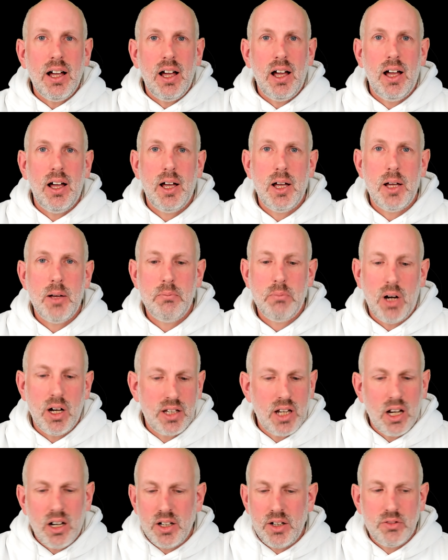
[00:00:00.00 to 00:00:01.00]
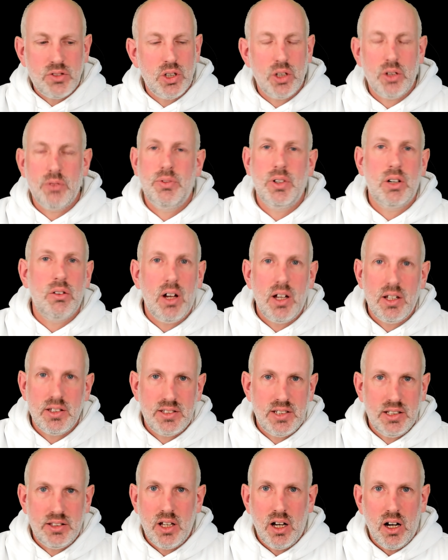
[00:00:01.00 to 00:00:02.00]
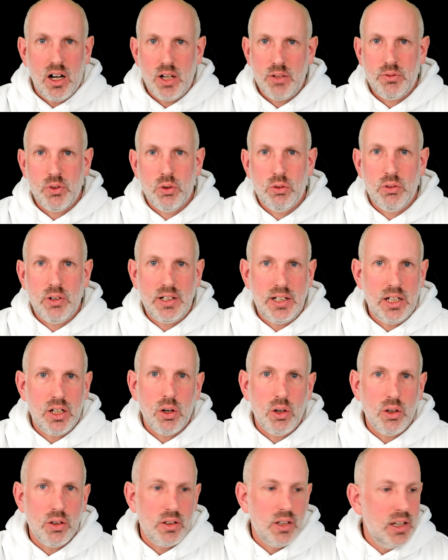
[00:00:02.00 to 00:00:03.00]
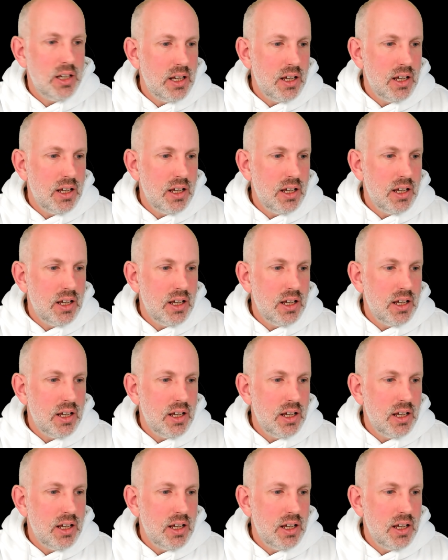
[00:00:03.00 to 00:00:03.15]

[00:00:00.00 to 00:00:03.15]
I kind of took for granted that I've already got